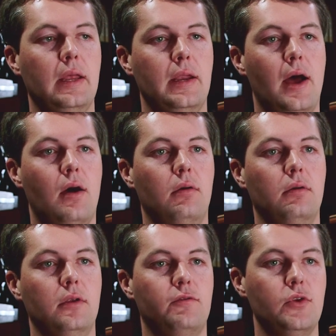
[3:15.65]
Now,
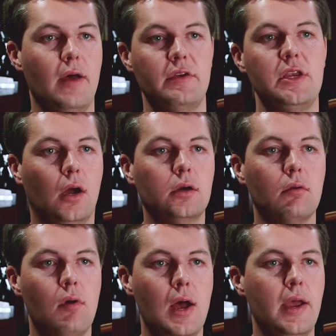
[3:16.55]
if you have a
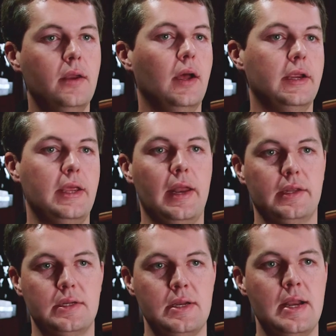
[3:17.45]
younger wine, again,
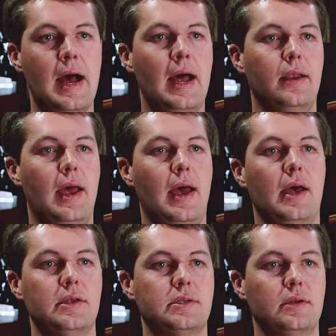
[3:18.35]
it's not
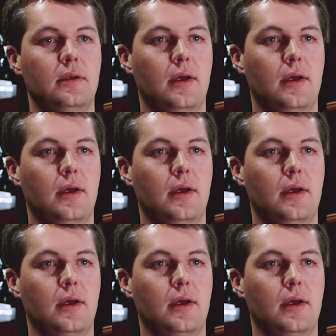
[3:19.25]
as